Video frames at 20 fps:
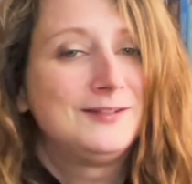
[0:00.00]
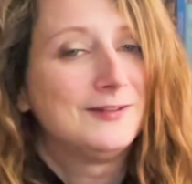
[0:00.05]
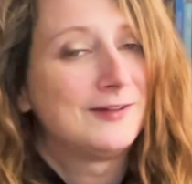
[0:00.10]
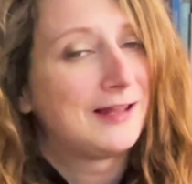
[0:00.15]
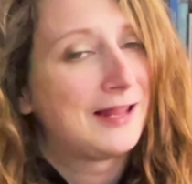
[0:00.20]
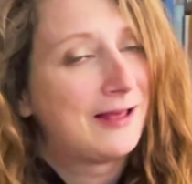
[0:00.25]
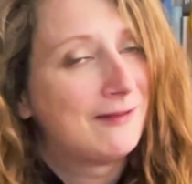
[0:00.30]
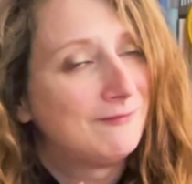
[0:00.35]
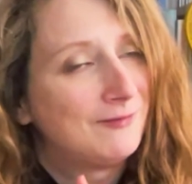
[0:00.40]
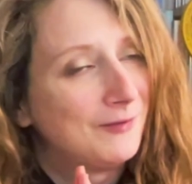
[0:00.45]
You'll
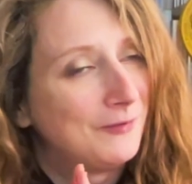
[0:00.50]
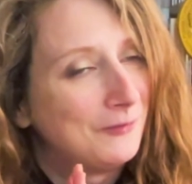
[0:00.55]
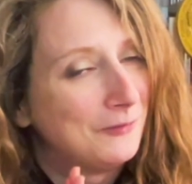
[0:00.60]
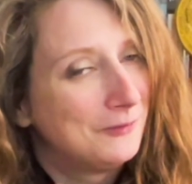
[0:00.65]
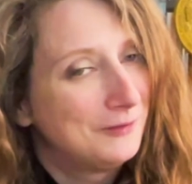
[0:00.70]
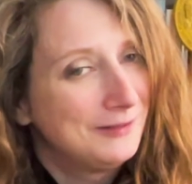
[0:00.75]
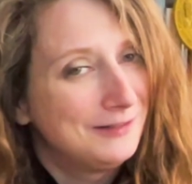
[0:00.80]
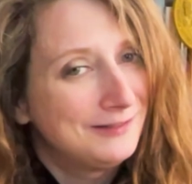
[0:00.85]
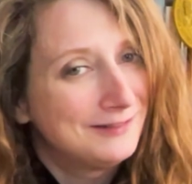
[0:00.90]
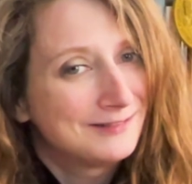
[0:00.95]
have
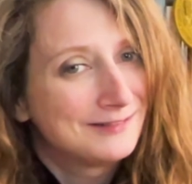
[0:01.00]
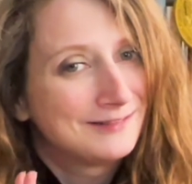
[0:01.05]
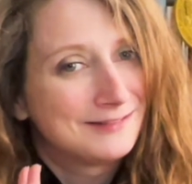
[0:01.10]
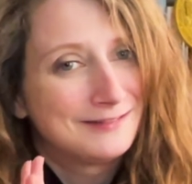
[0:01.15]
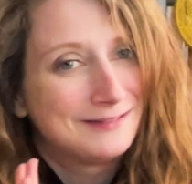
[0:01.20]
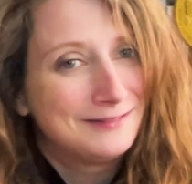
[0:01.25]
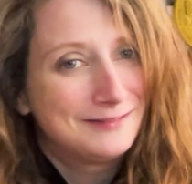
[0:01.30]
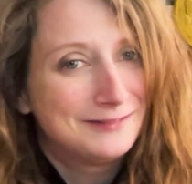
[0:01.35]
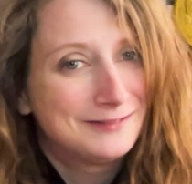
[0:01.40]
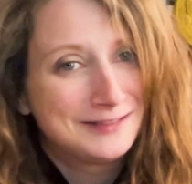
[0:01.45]
all
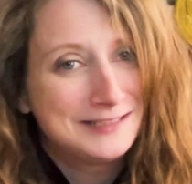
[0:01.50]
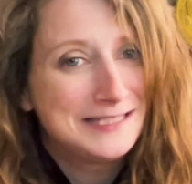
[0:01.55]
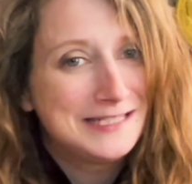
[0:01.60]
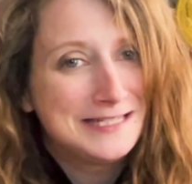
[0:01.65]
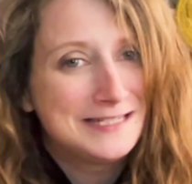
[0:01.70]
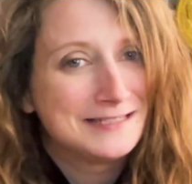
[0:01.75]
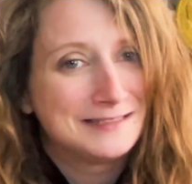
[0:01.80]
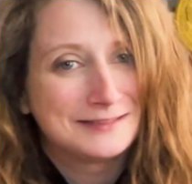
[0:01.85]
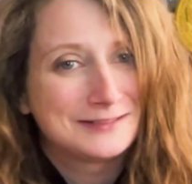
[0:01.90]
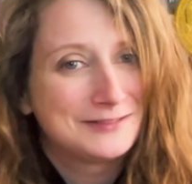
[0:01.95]
the
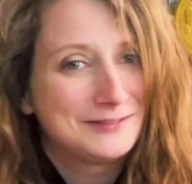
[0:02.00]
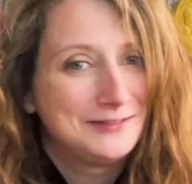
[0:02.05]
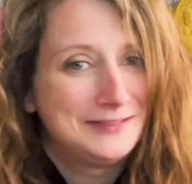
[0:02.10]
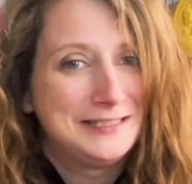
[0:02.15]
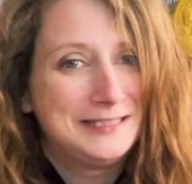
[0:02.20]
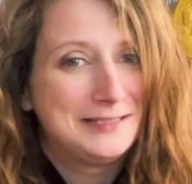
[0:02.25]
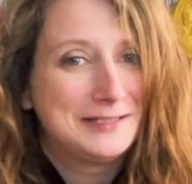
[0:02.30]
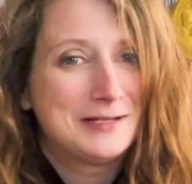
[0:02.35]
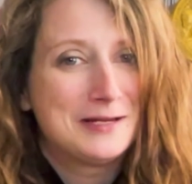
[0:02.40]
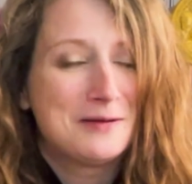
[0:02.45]
details you
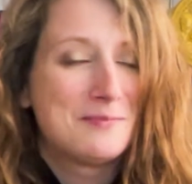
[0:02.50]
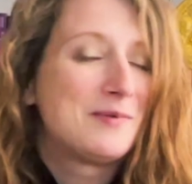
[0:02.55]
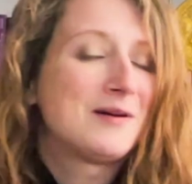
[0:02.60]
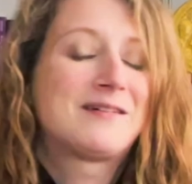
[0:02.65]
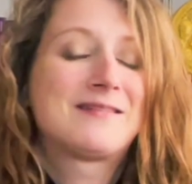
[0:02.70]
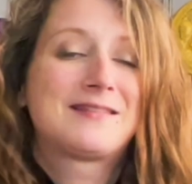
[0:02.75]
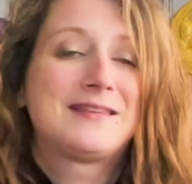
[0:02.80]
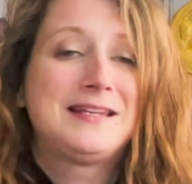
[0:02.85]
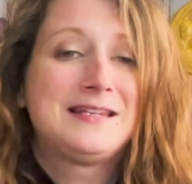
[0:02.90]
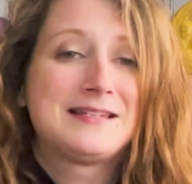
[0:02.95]
need
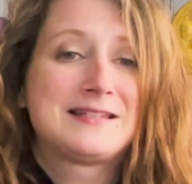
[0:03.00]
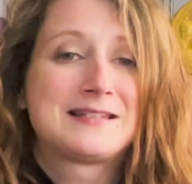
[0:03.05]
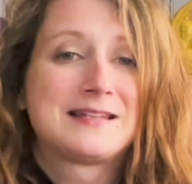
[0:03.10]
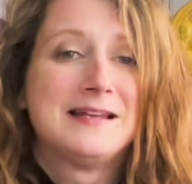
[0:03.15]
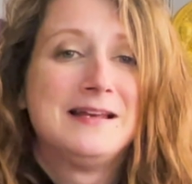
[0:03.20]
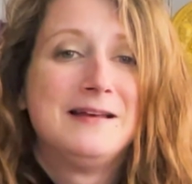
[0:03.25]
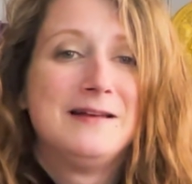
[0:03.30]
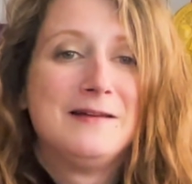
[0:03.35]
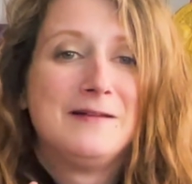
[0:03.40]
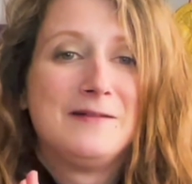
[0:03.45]
about this
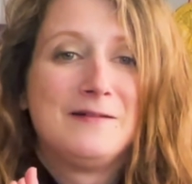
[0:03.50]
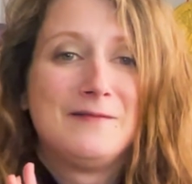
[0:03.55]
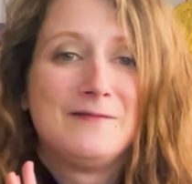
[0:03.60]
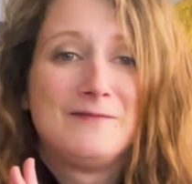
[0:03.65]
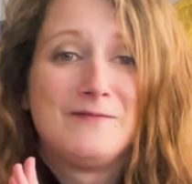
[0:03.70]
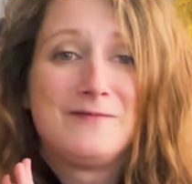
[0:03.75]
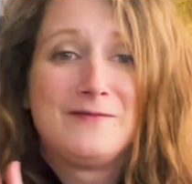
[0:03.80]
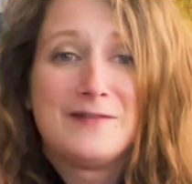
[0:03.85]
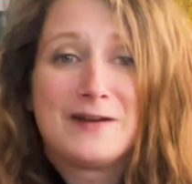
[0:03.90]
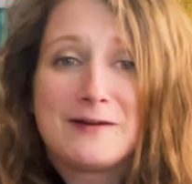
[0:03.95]

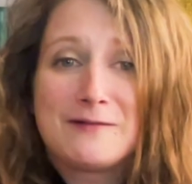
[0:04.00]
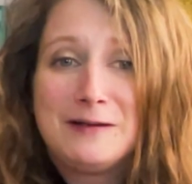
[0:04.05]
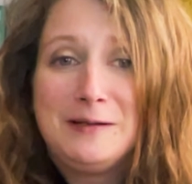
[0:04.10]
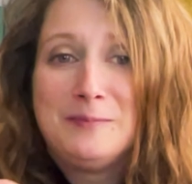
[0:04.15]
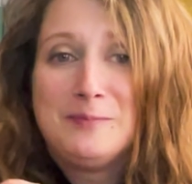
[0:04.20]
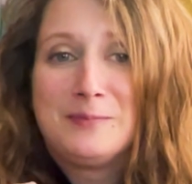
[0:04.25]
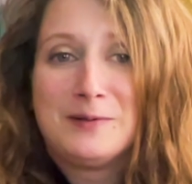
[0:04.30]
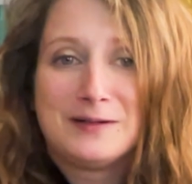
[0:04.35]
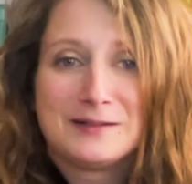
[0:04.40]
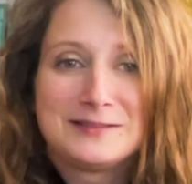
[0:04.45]
very
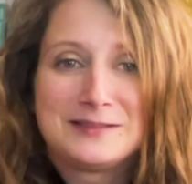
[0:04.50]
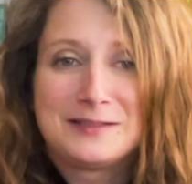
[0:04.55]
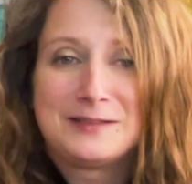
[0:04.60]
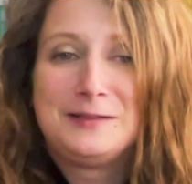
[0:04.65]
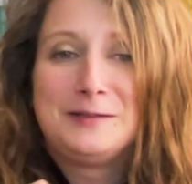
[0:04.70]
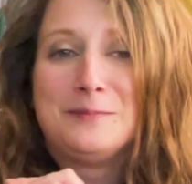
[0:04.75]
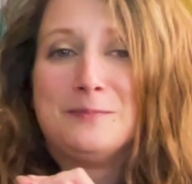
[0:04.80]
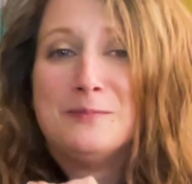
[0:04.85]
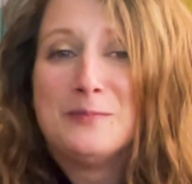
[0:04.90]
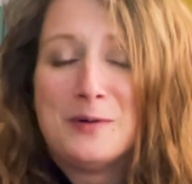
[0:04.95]

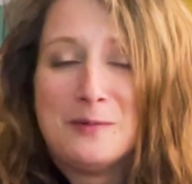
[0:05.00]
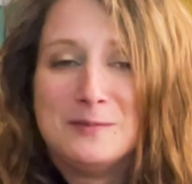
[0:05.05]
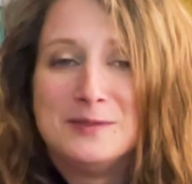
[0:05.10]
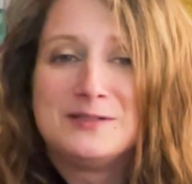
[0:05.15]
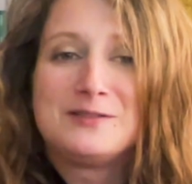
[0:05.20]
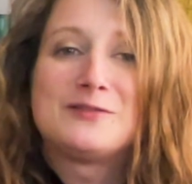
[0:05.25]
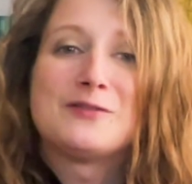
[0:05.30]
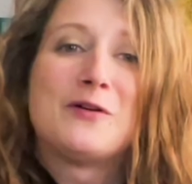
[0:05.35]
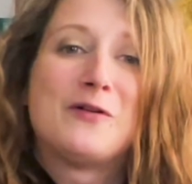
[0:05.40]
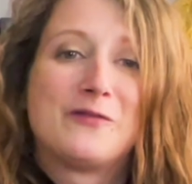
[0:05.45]
particular
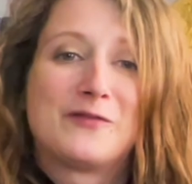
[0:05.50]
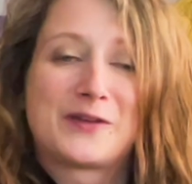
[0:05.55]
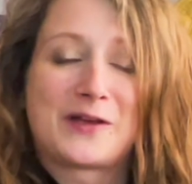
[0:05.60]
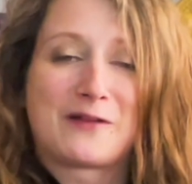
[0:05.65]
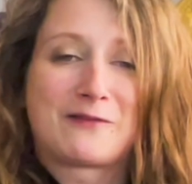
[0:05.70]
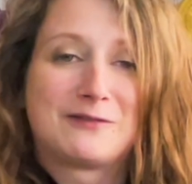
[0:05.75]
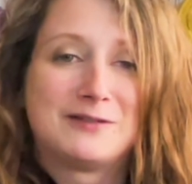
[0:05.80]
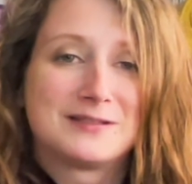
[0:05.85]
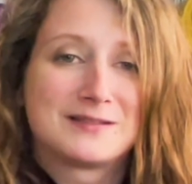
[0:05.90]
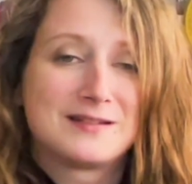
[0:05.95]
moment of
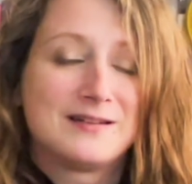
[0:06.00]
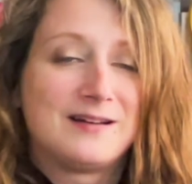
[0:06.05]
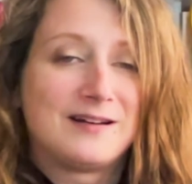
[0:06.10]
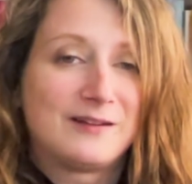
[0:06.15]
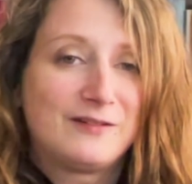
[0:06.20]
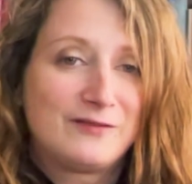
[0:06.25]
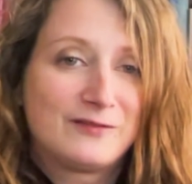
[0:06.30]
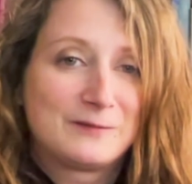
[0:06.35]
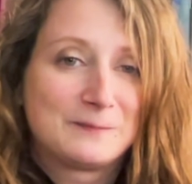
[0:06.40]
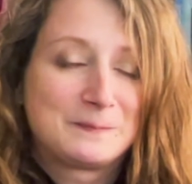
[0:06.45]
Catherine's
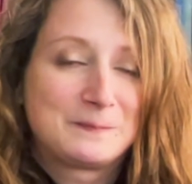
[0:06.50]
life.